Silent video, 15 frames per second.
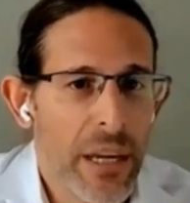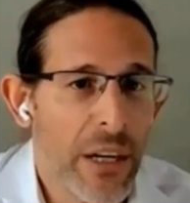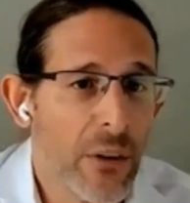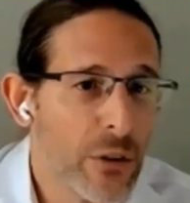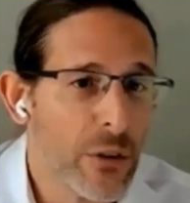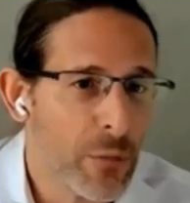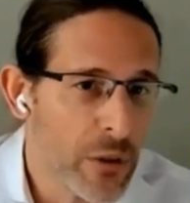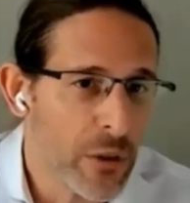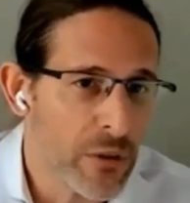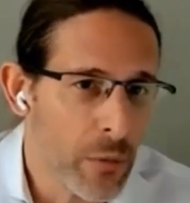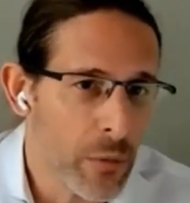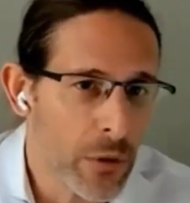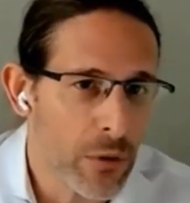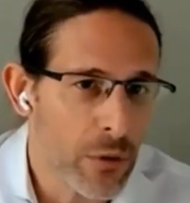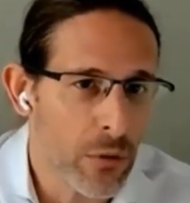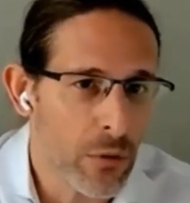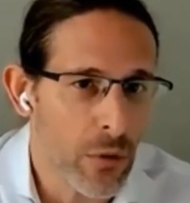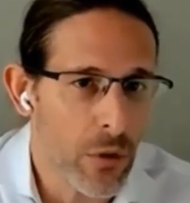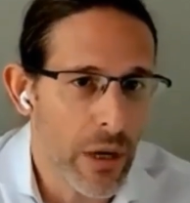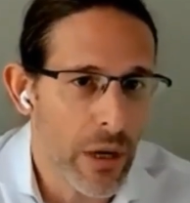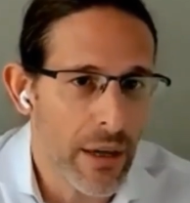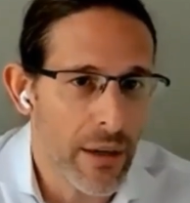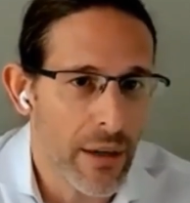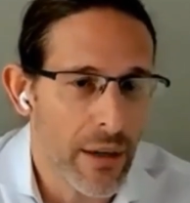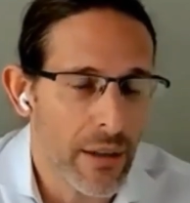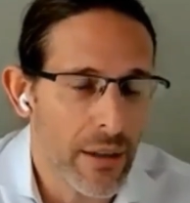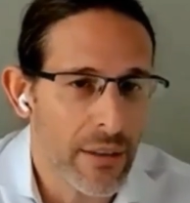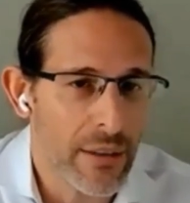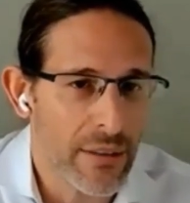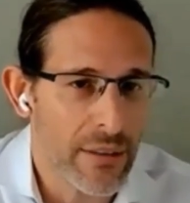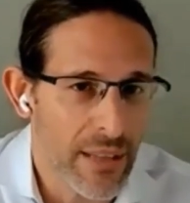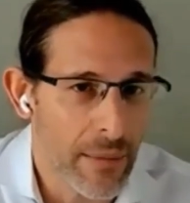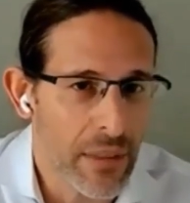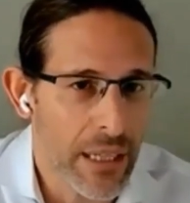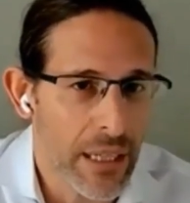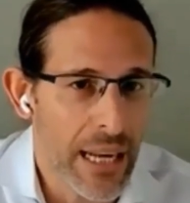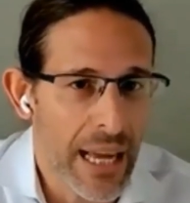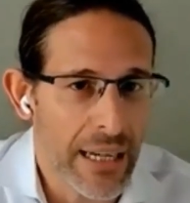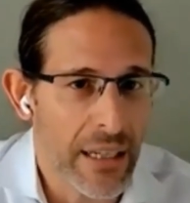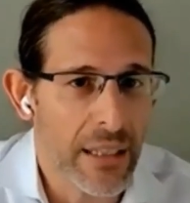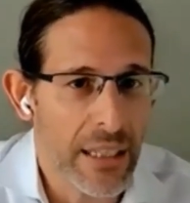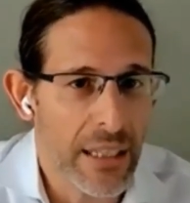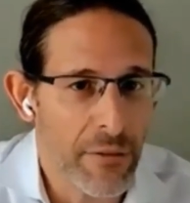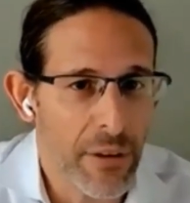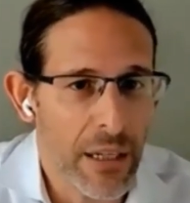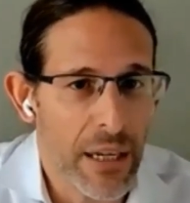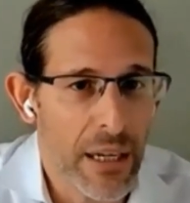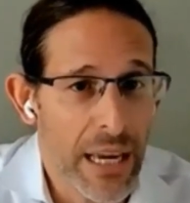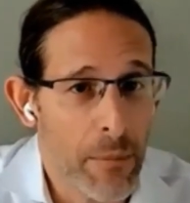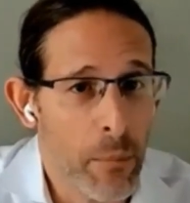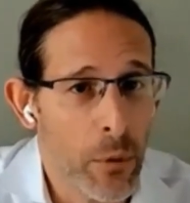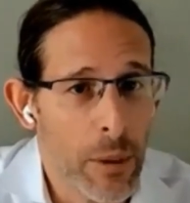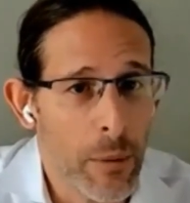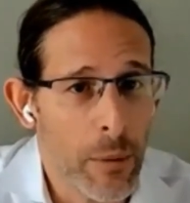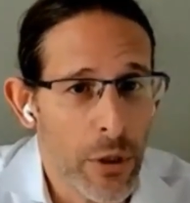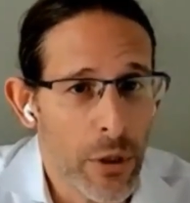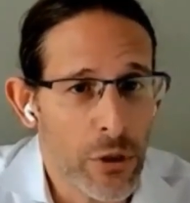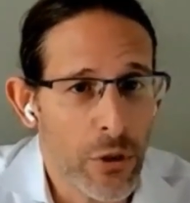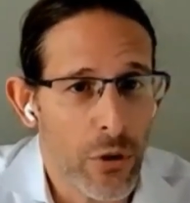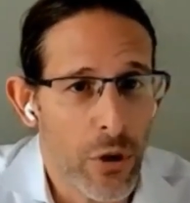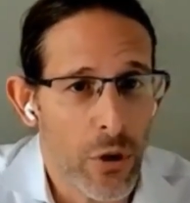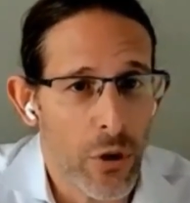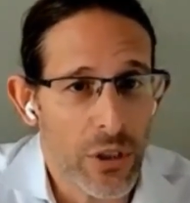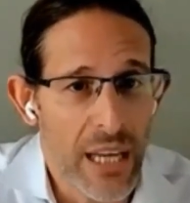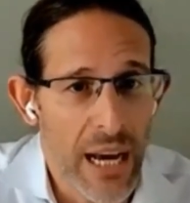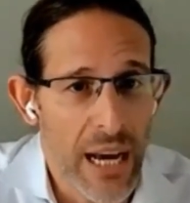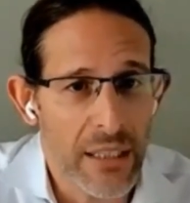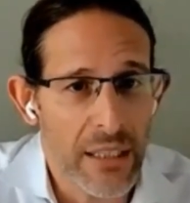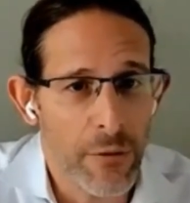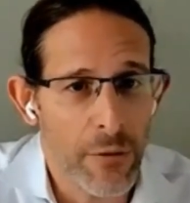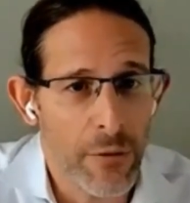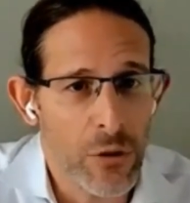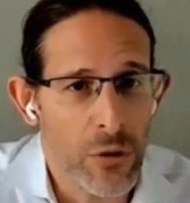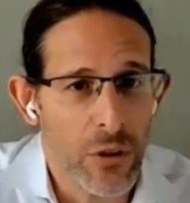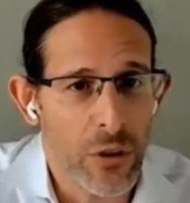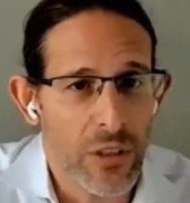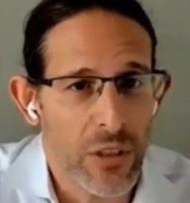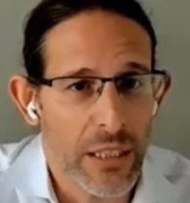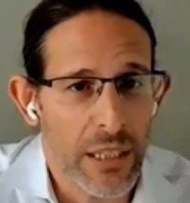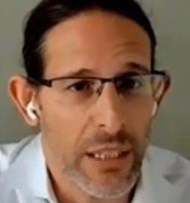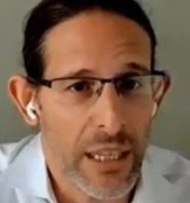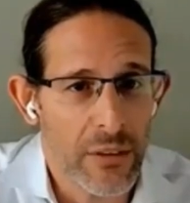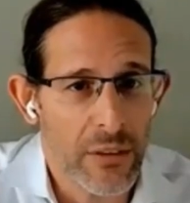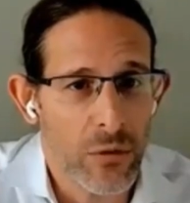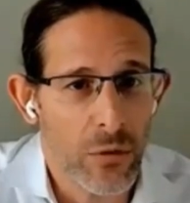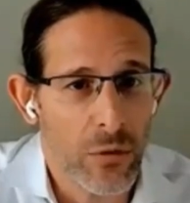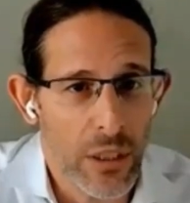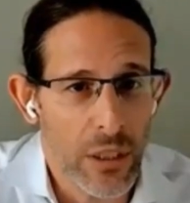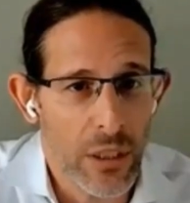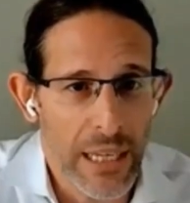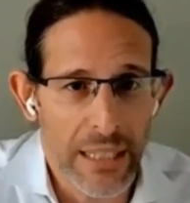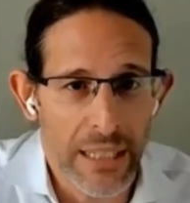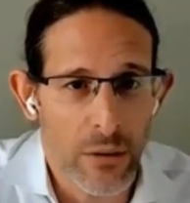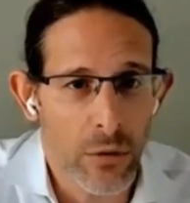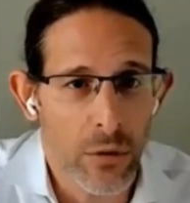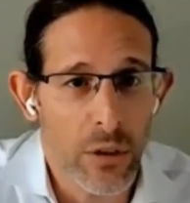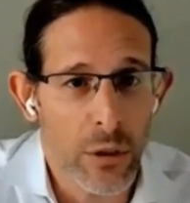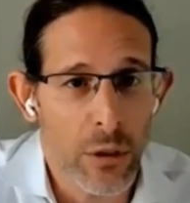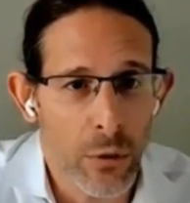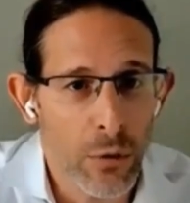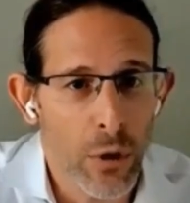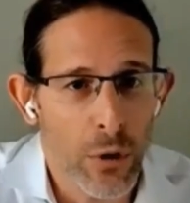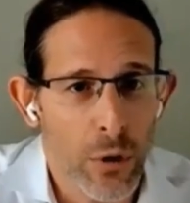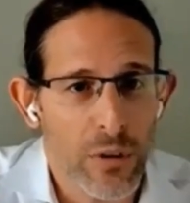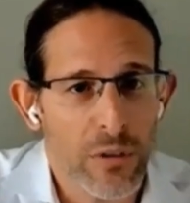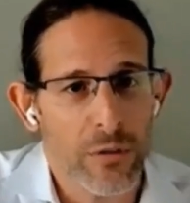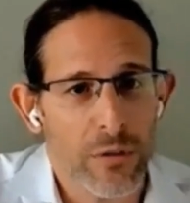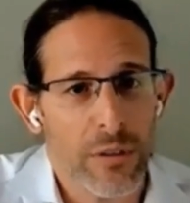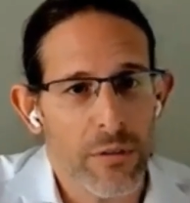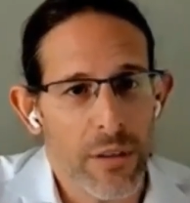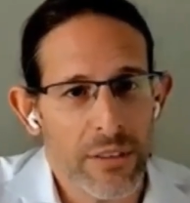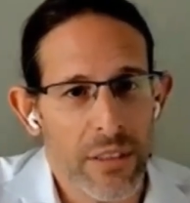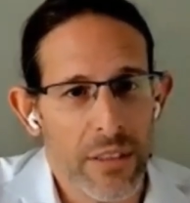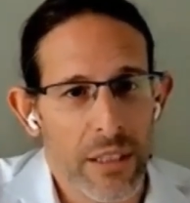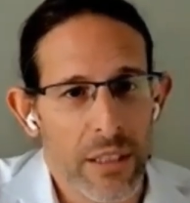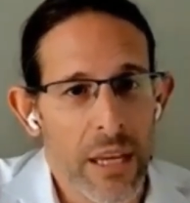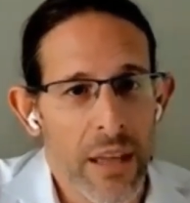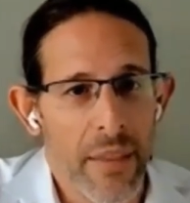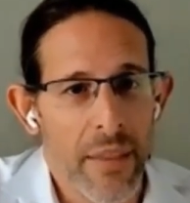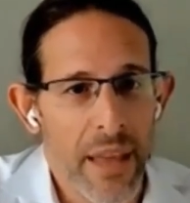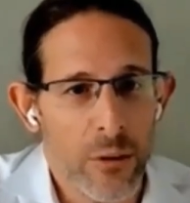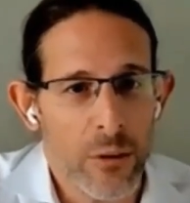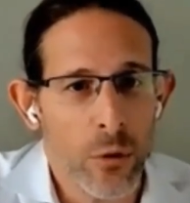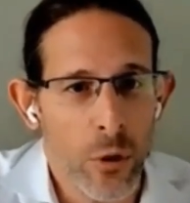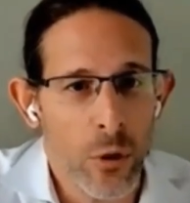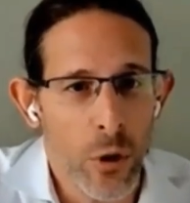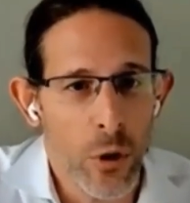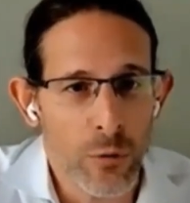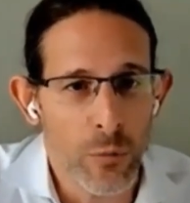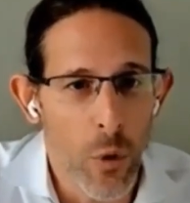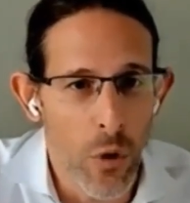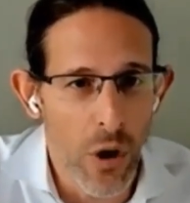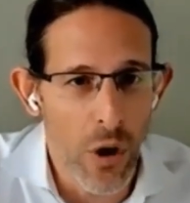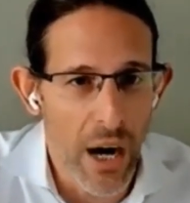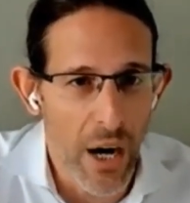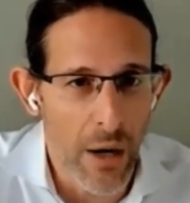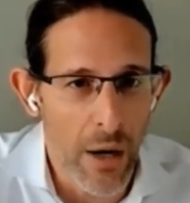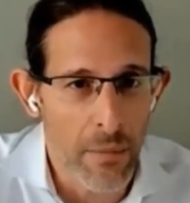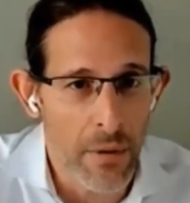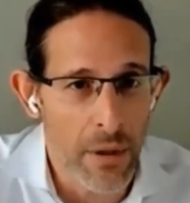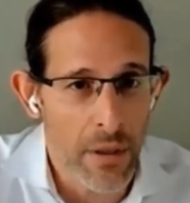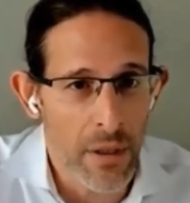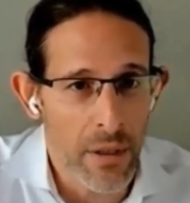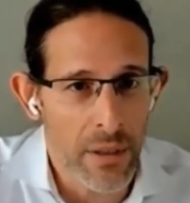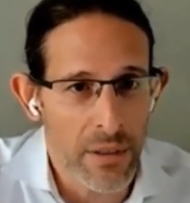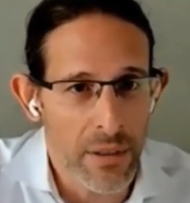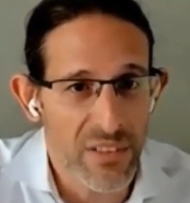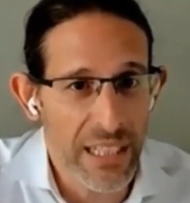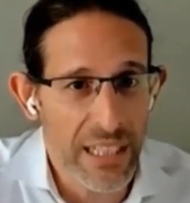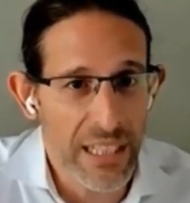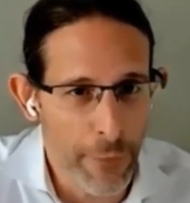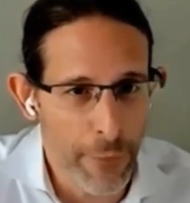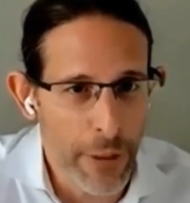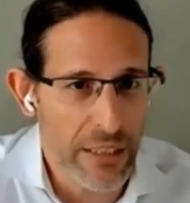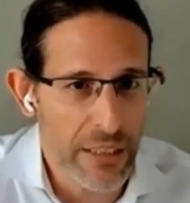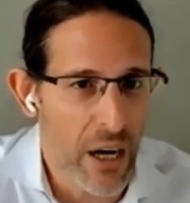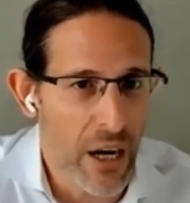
irresponsible to do something like giving and putting pressure on young individuals and kids to get the 2 doses of the vaccine. That could cause more harm, significant